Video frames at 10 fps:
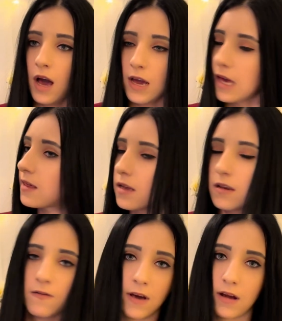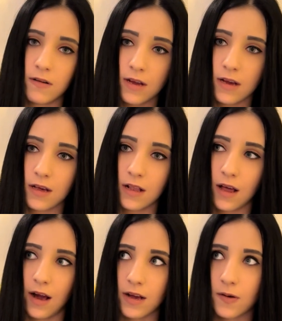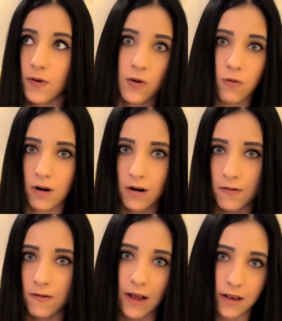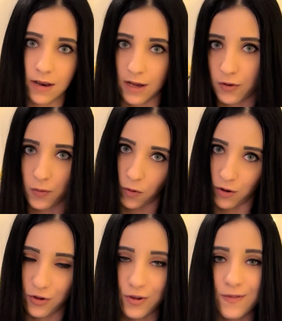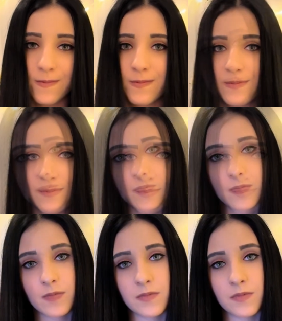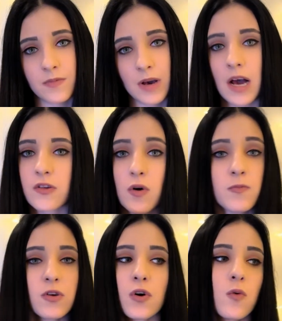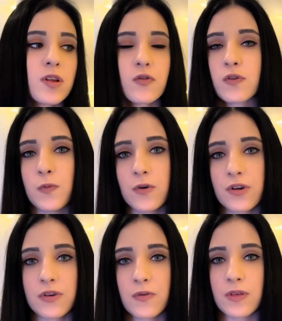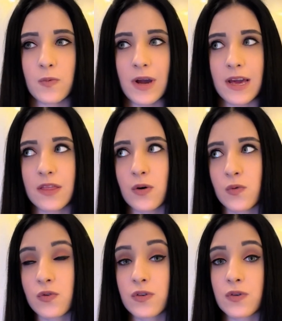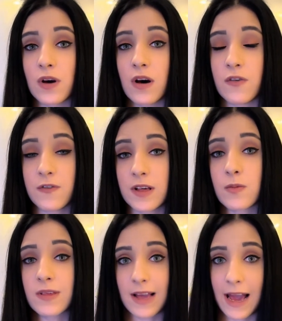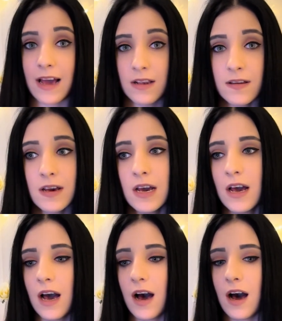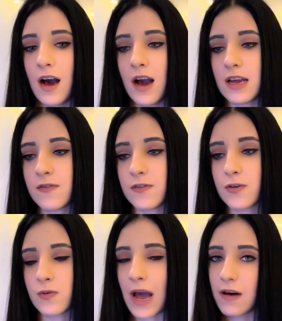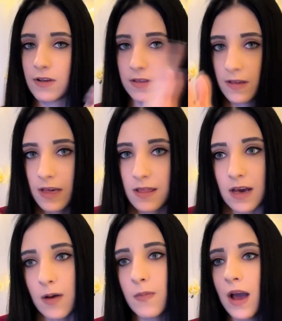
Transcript: isn't very like viewer friendly to watch. So I'm not going to spoil you the way those films end if you haven't seen them,